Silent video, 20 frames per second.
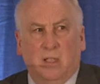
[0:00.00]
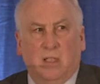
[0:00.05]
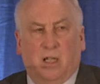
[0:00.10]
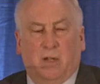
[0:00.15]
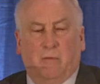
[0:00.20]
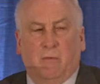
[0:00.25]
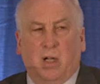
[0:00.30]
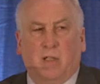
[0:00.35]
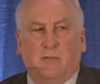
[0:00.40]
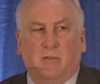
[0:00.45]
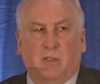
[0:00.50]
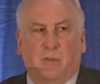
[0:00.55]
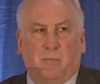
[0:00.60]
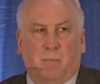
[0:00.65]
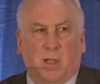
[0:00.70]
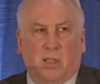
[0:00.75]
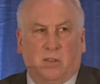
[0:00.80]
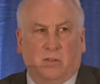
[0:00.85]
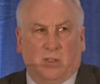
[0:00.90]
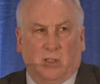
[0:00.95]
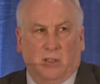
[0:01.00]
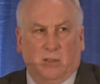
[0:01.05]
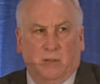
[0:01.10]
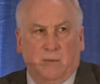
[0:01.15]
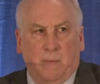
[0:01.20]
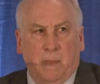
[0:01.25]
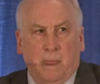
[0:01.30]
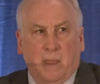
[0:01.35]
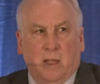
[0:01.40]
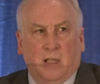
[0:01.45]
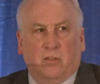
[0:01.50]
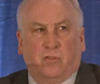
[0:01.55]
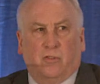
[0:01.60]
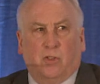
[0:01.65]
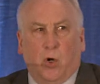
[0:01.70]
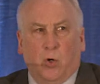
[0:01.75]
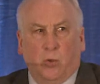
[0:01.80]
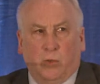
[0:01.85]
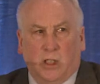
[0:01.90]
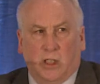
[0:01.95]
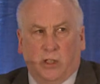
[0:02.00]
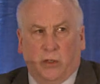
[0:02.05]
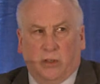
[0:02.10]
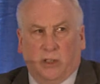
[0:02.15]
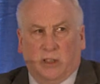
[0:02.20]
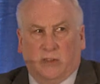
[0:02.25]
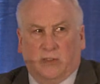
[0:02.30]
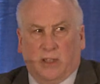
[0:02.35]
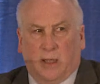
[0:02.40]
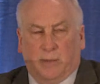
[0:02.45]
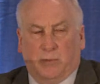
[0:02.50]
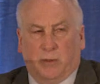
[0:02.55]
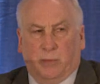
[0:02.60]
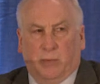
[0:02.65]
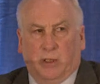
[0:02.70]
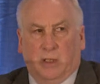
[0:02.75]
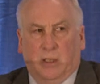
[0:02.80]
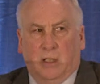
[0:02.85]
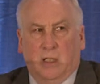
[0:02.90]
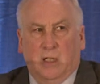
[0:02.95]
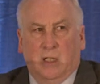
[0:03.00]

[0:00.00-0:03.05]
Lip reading: and retrospection is totally unacceptable